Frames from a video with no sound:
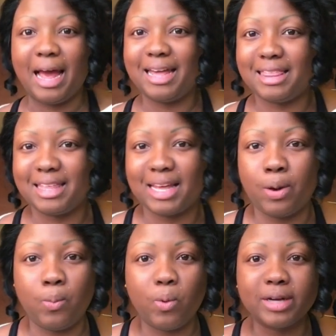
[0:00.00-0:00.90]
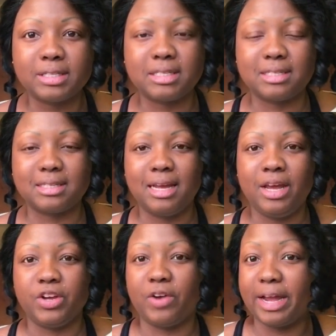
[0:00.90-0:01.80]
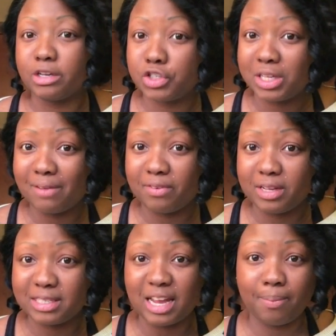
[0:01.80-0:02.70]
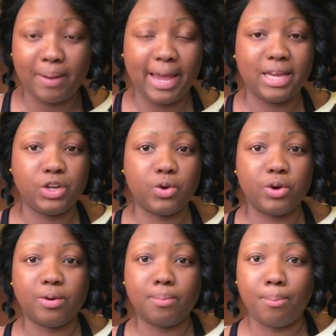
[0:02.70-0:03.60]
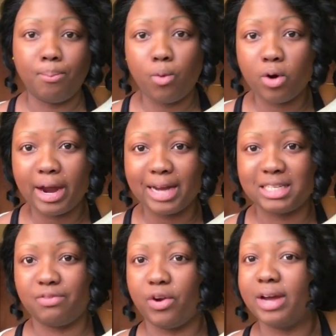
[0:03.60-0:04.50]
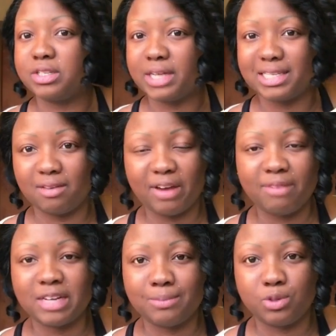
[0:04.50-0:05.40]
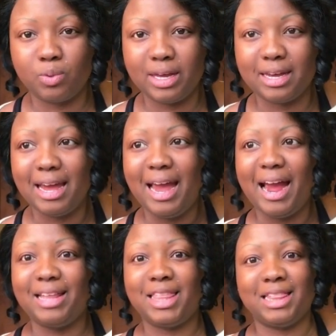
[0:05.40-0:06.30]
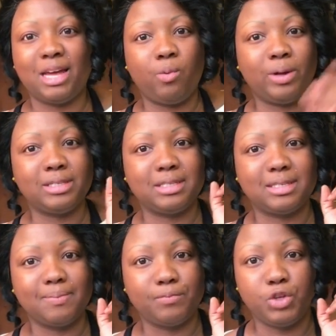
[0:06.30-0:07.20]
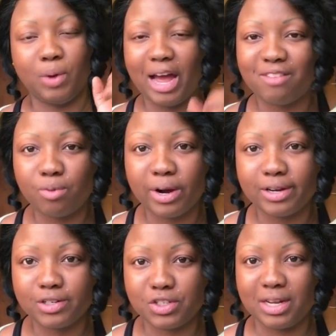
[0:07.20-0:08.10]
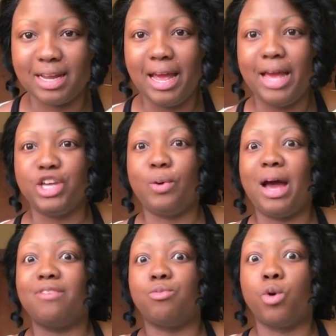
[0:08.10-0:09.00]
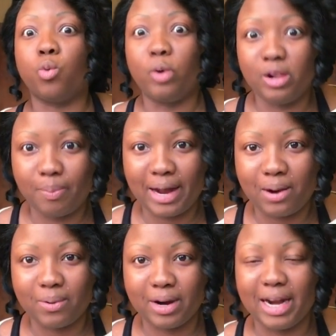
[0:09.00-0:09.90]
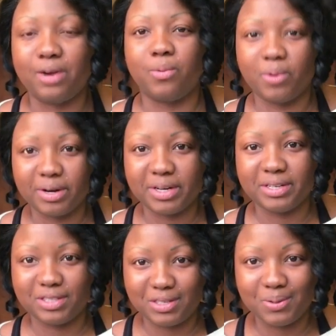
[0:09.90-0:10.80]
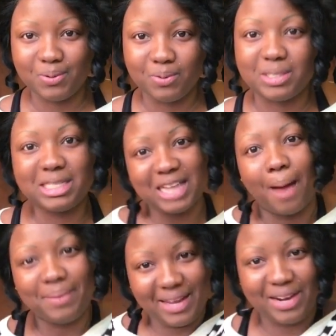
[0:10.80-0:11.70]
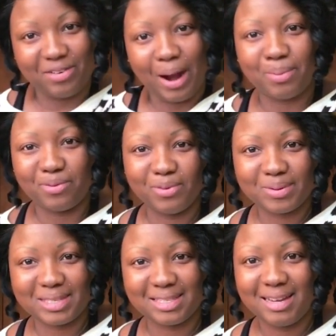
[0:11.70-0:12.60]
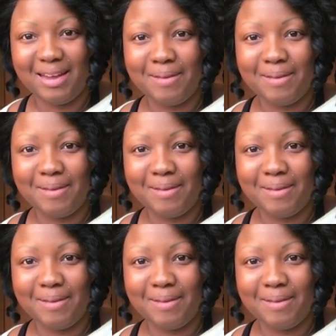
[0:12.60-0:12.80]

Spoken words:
I think that once your energy level is up and you're more active, you're exercising 5 times a week, I think that once you have more energy, you have more willpower in order to stop eating crappy foods.